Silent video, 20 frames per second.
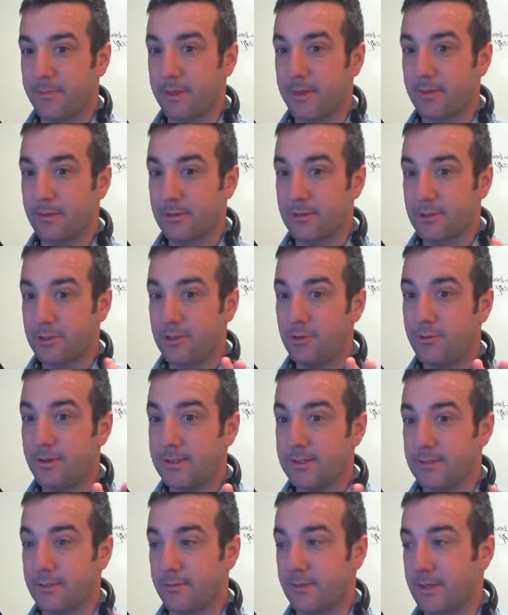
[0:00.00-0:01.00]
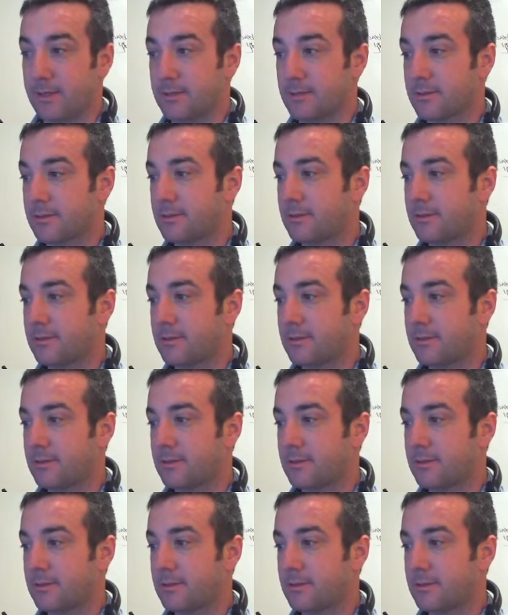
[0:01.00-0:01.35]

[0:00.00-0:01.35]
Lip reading: And there's two ends of this.